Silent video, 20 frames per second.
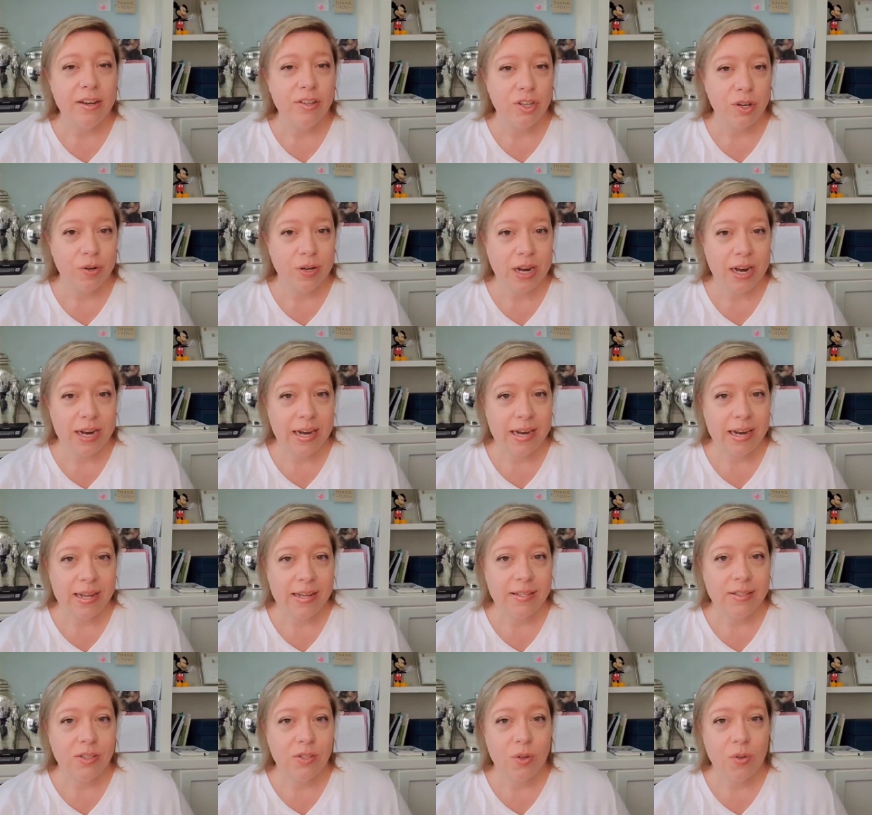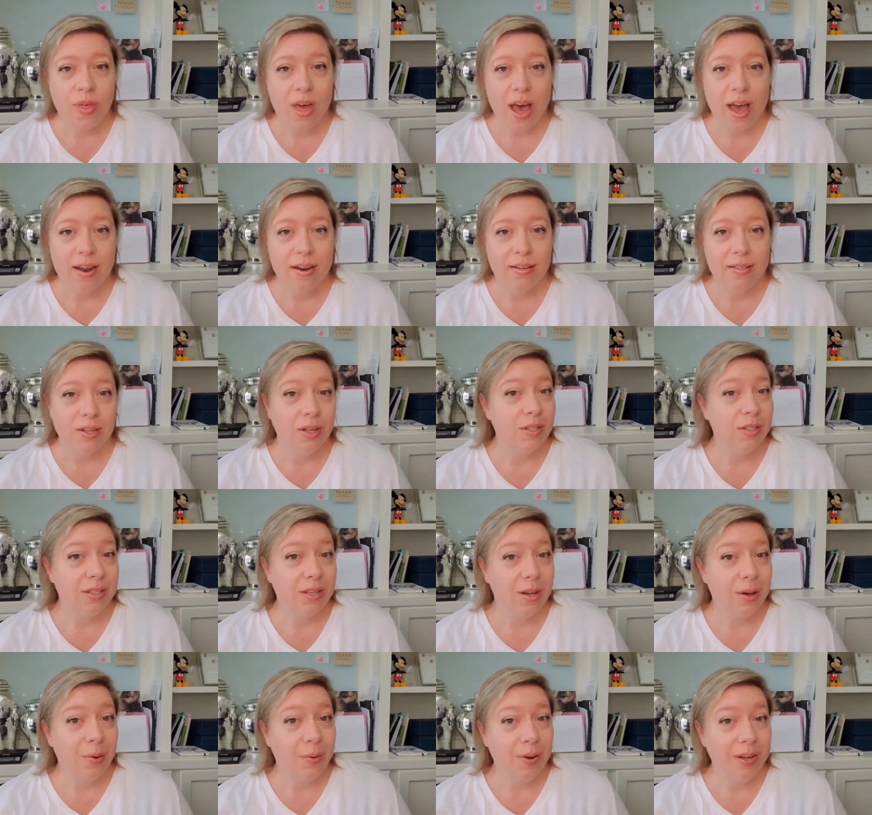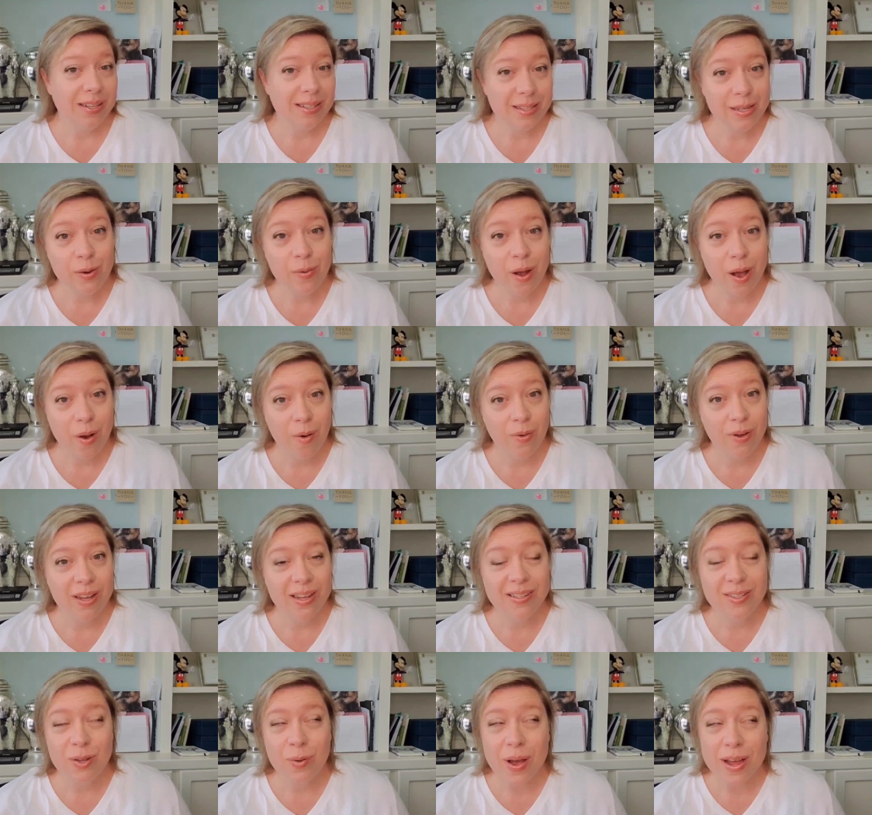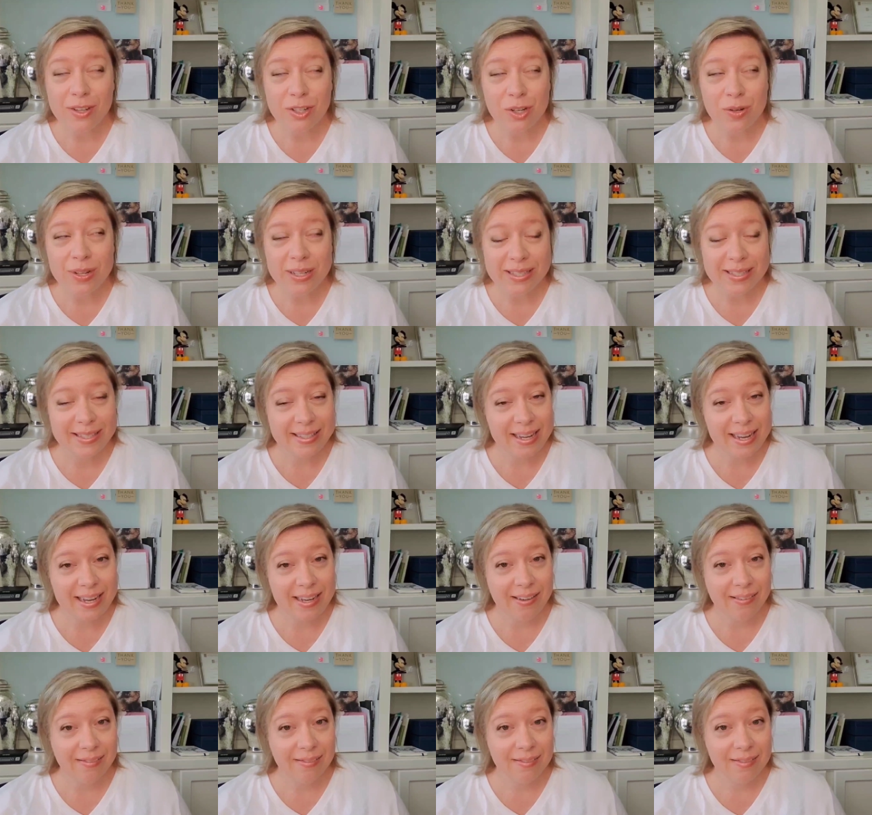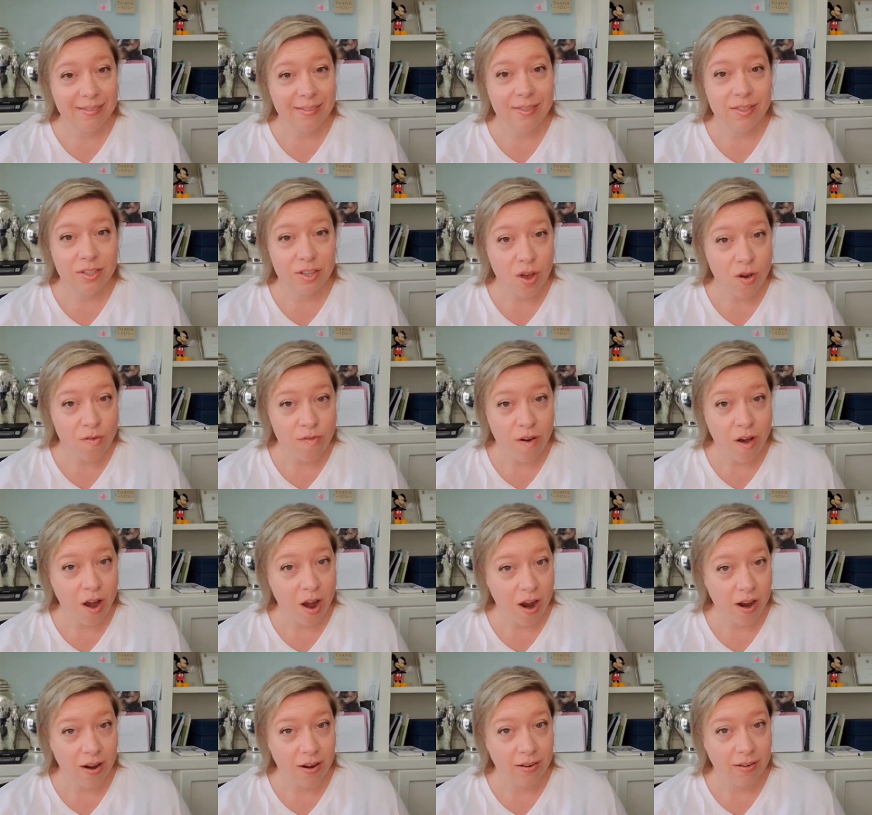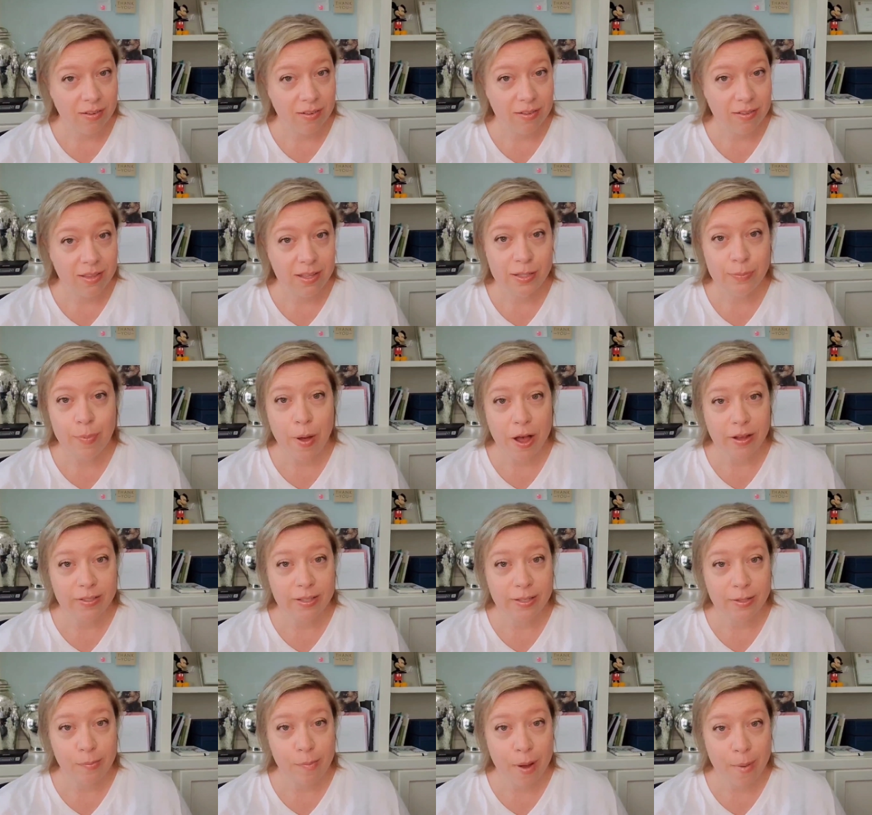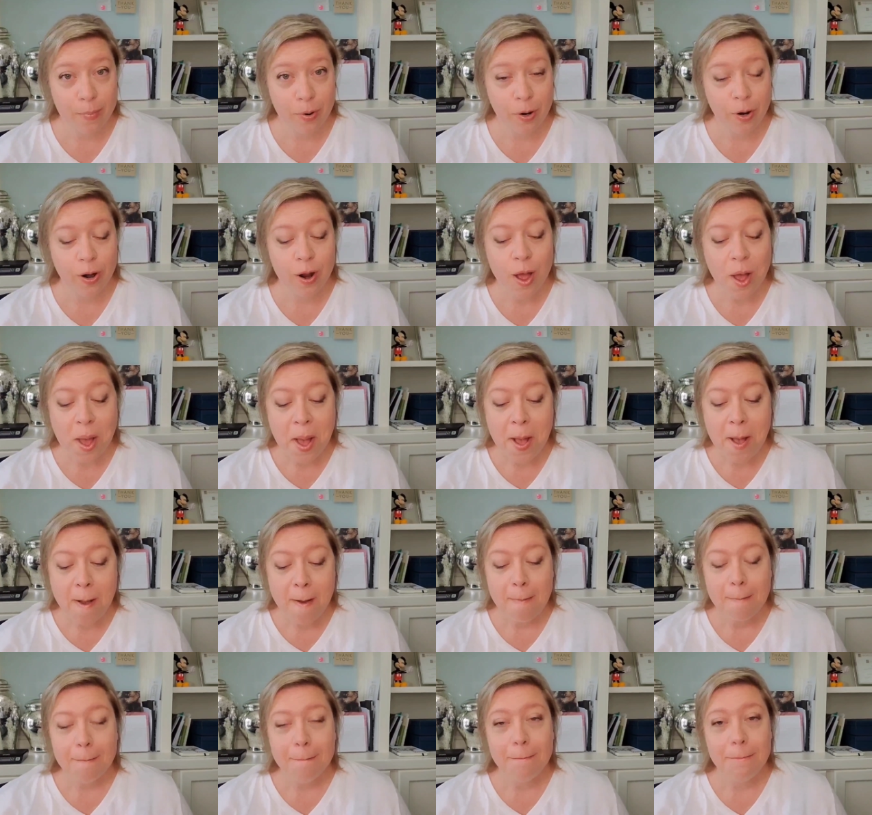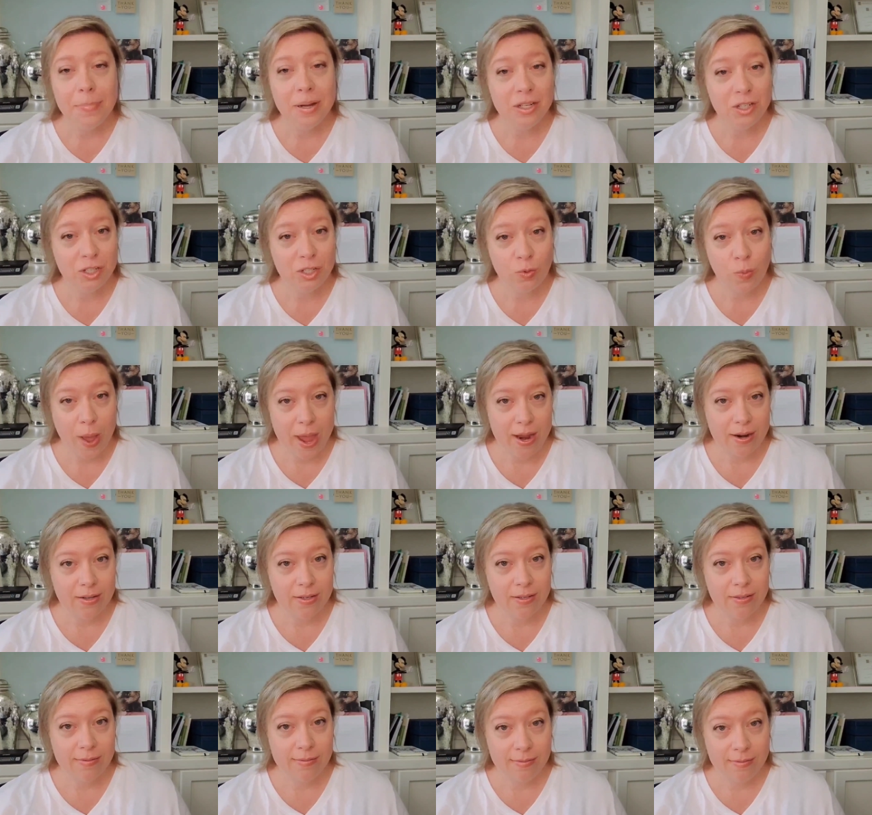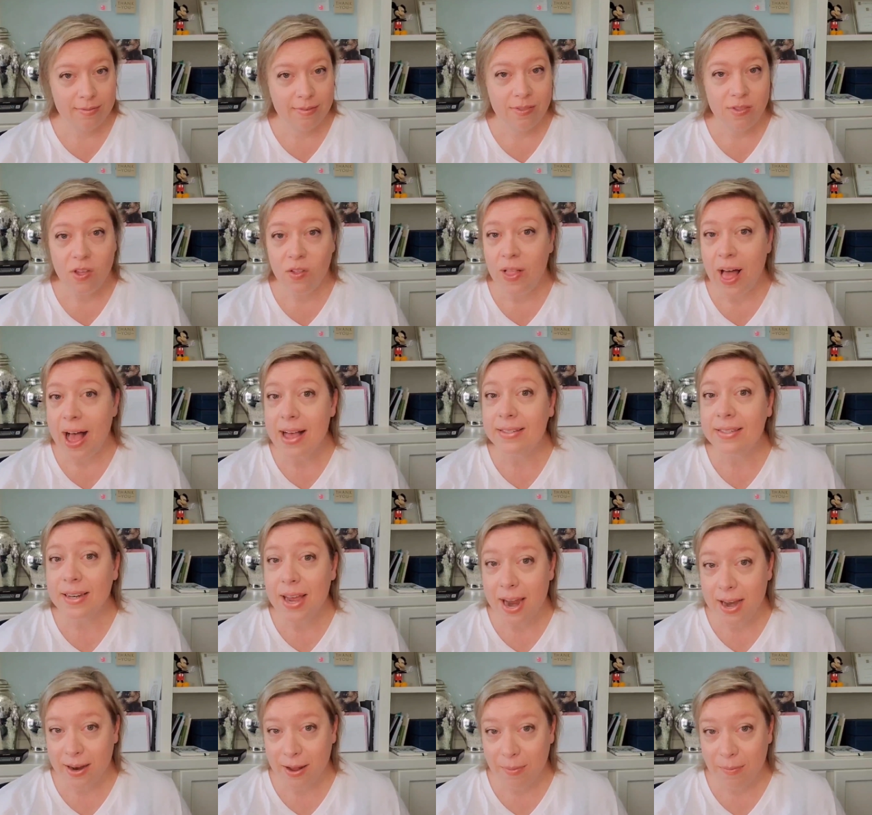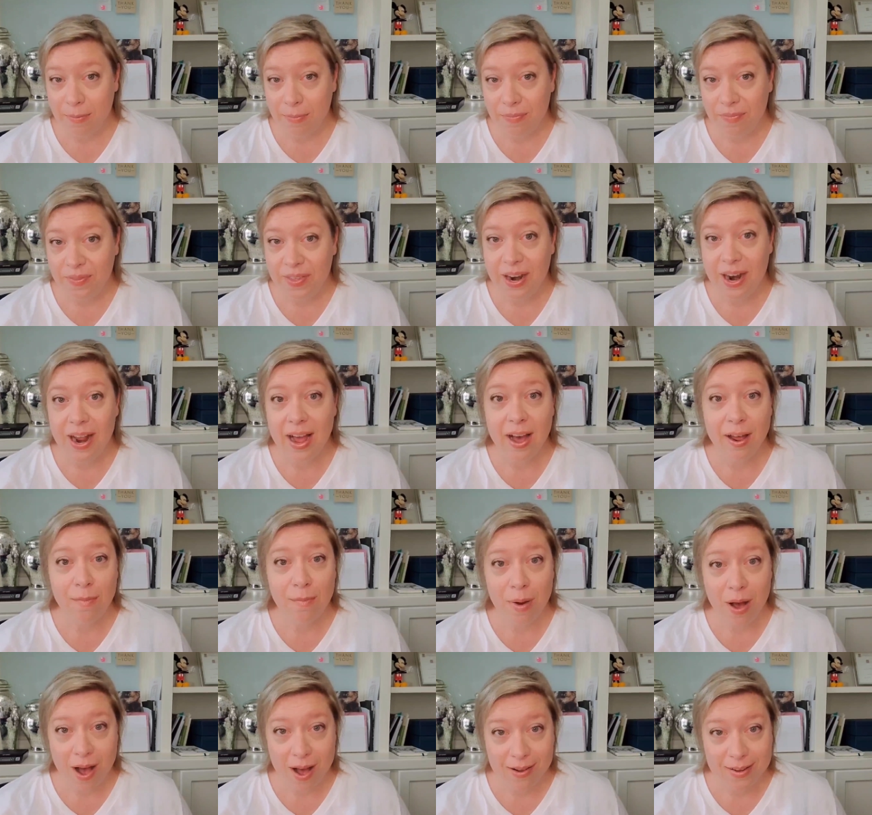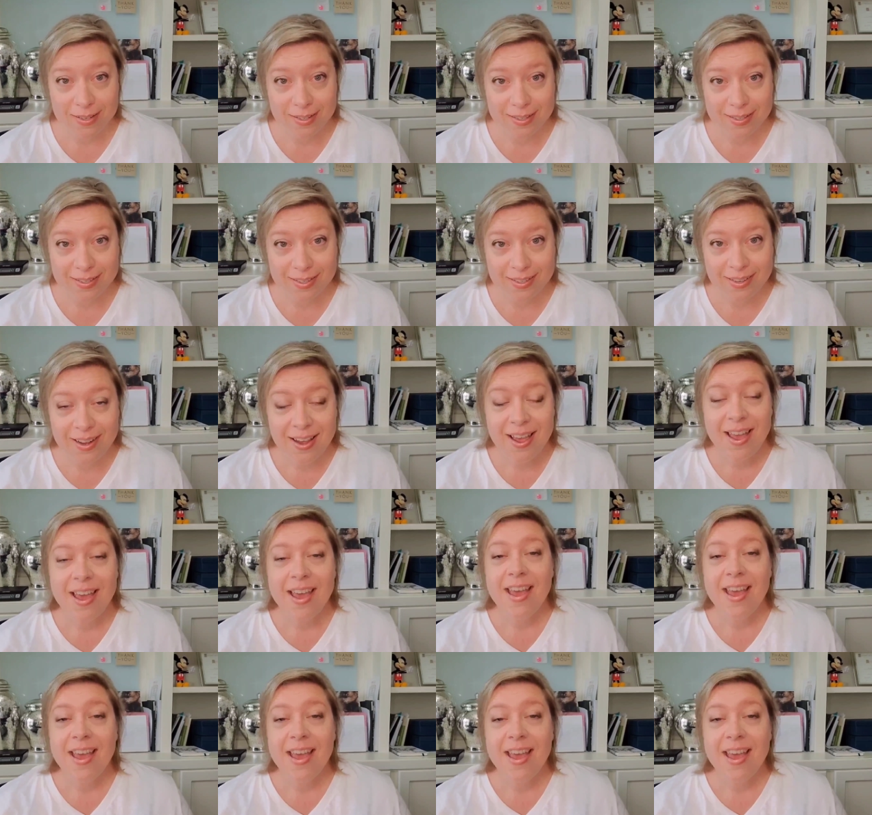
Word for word: and donated it, so that is also a zero. So as you can see, so far, this box is a bummer. But just wait. The last item that I unboxed